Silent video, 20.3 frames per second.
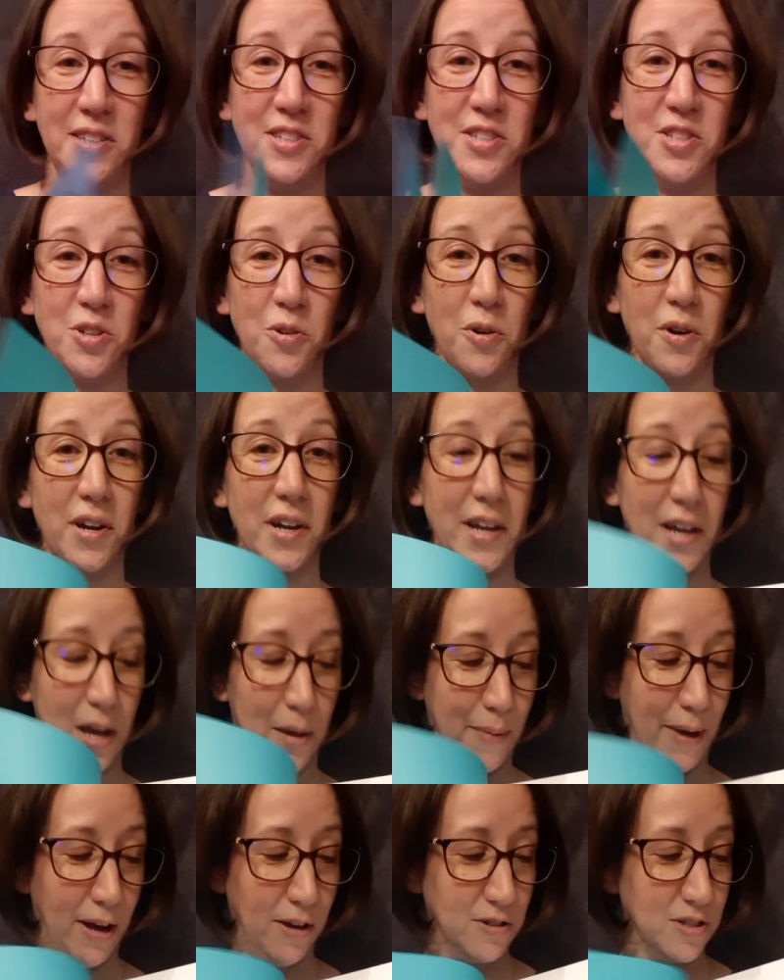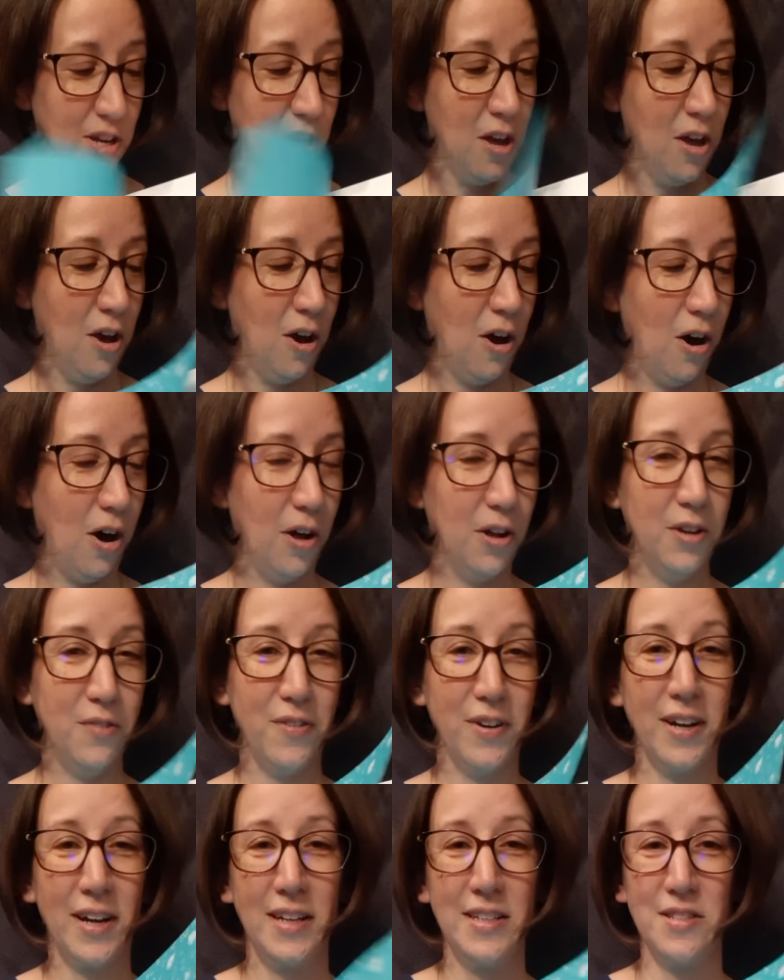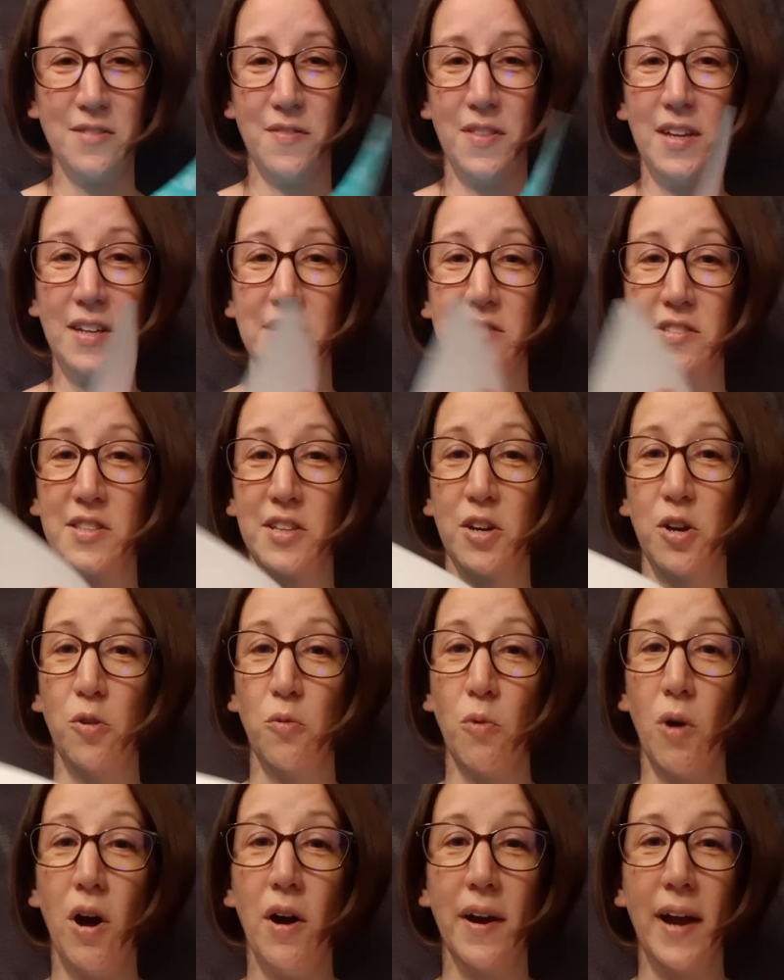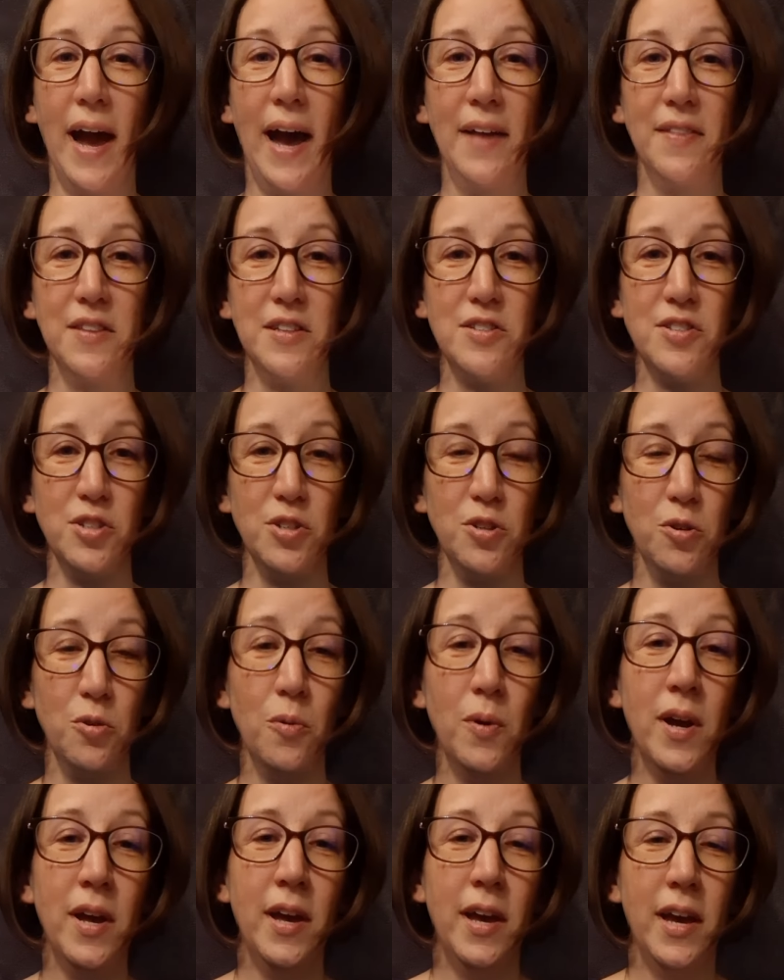story about all different kinds of things that go wrong at the zoo.